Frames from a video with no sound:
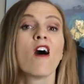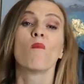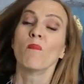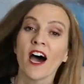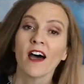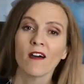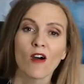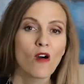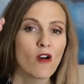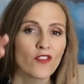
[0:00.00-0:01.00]
But
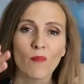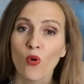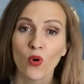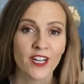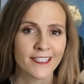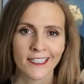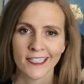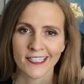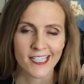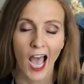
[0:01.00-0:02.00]
the point
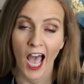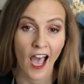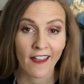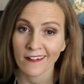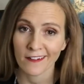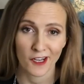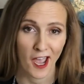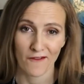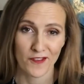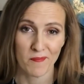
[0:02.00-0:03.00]
is, I didn't
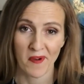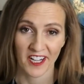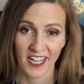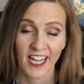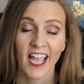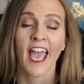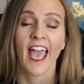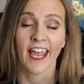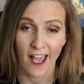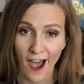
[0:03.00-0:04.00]
have the money, and
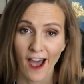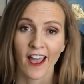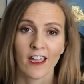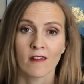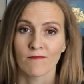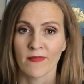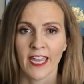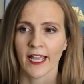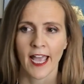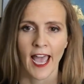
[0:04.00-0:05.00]
I made
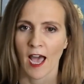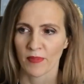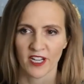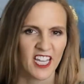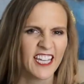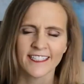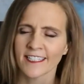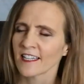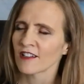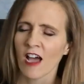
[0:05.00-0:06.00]
it happen. It
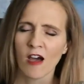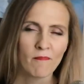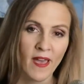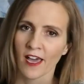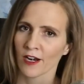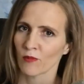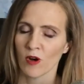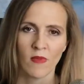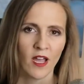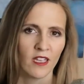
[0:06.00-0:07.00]
did not matter what
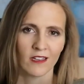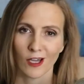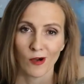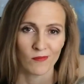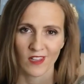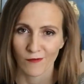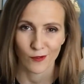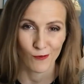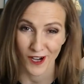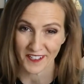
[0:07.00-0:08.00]
my income level
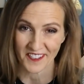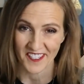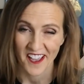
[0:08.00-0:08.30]
was.